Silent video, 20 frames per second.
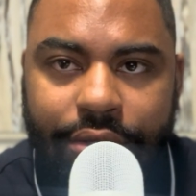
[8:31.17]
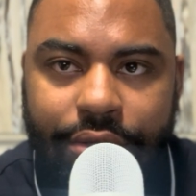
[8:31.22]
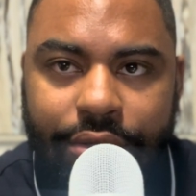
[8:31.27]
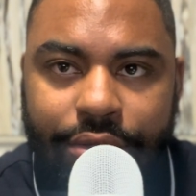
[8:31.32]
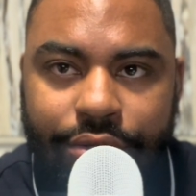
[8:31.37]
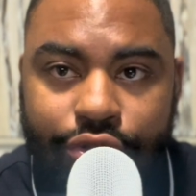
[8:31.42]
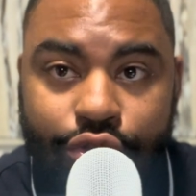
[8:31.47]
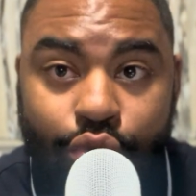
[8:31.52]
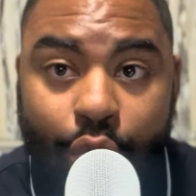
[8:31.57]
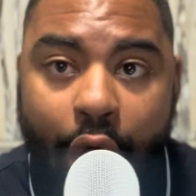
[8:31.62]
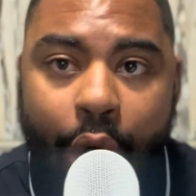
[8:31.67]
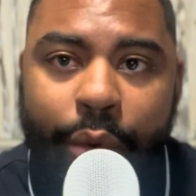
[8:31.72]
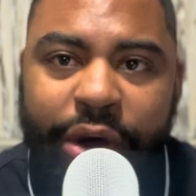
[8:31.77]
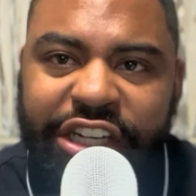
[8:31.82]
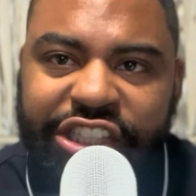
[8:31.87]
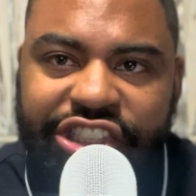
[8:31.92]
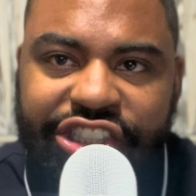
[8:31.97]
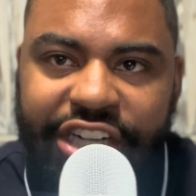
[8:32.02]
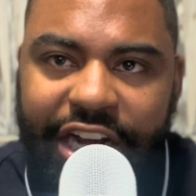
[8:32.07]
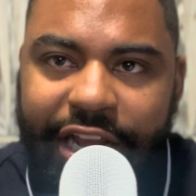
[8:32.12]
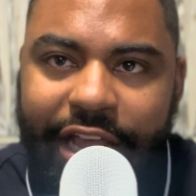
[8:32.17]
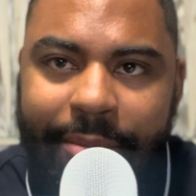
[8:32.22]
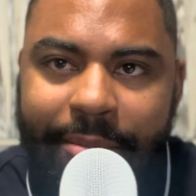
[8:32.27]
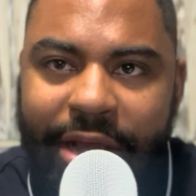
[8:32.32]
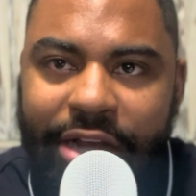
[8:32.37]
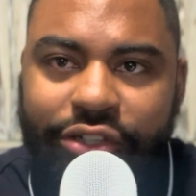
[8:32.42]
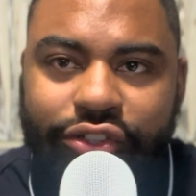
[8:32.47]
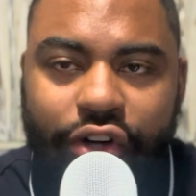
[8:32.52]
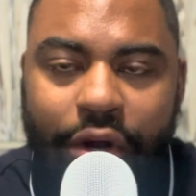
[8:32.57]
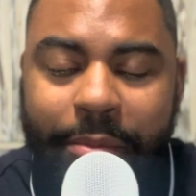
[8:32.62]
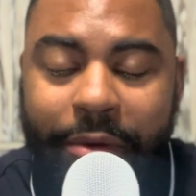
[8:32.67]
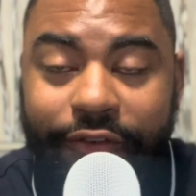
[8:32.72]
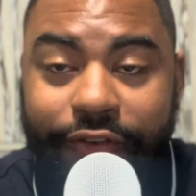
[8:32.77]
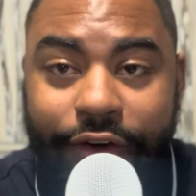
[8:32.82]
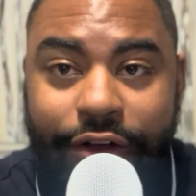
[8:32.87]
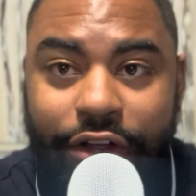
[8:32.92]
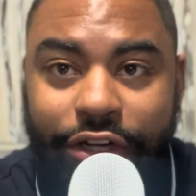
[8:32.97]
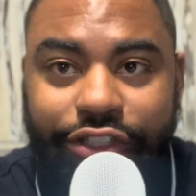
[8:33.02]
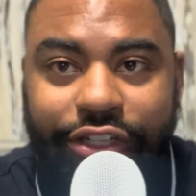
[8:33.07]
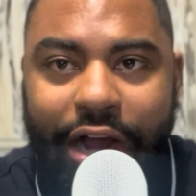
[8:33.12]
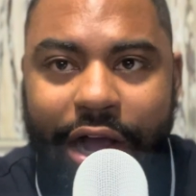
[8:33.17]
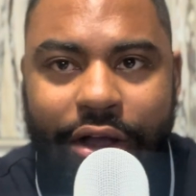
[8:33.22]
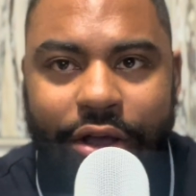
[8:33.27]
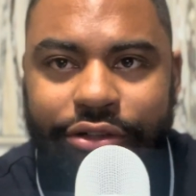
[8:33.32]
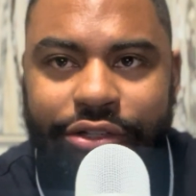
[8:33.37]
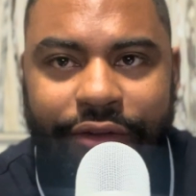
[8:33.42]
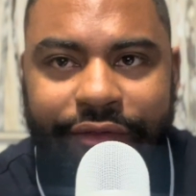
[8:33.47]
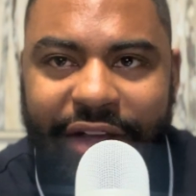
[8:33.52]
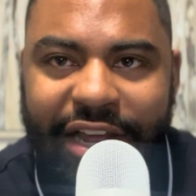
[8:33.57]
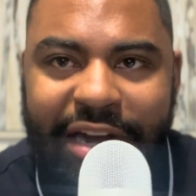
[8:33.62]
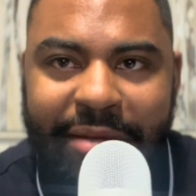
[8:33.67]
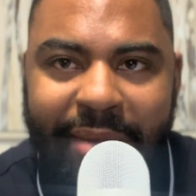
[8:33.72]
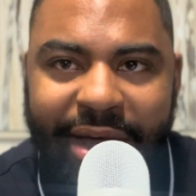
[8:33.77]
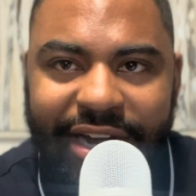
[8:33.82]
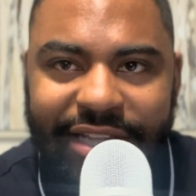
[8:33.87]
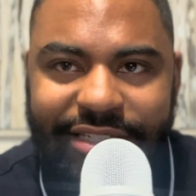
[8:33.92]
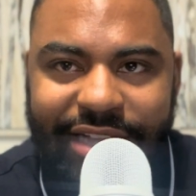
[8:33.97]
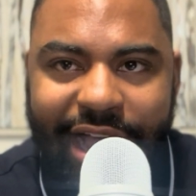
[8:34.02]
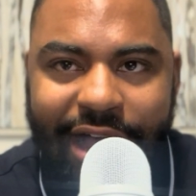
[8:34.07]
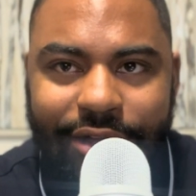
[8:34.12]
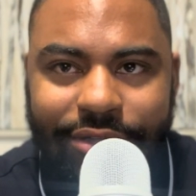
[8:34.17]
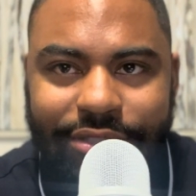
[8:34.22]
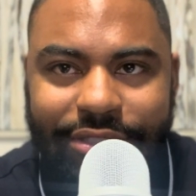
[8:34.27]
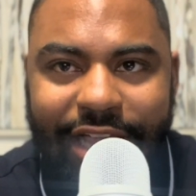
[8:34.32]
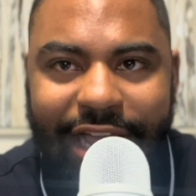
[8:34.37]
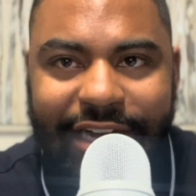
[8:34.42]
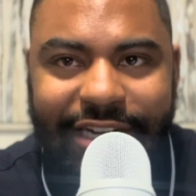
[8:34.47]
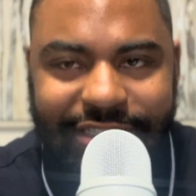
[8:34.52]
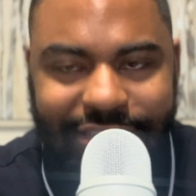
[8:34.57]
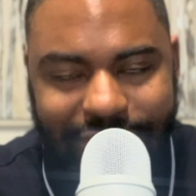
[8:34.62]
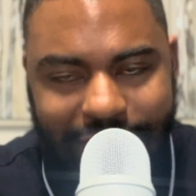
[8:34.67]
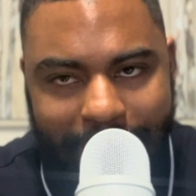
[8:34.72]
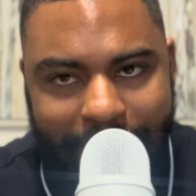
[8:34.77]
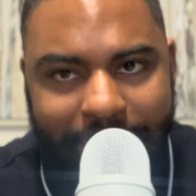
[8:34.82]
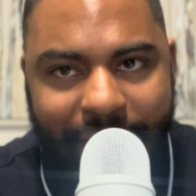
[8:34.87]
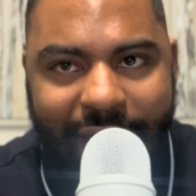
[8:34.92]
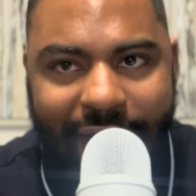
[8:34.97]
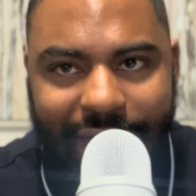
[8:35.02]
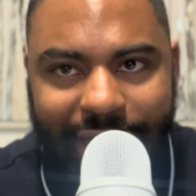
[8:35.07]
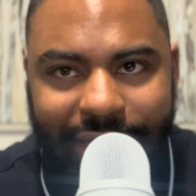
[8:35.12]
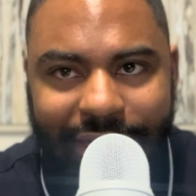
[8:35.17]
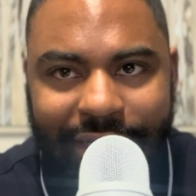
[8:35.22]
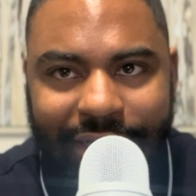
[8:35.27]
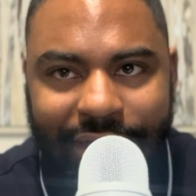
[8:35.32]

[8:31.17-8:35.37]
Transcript: You always check and make sure before your child goes over anybody's house that is somebody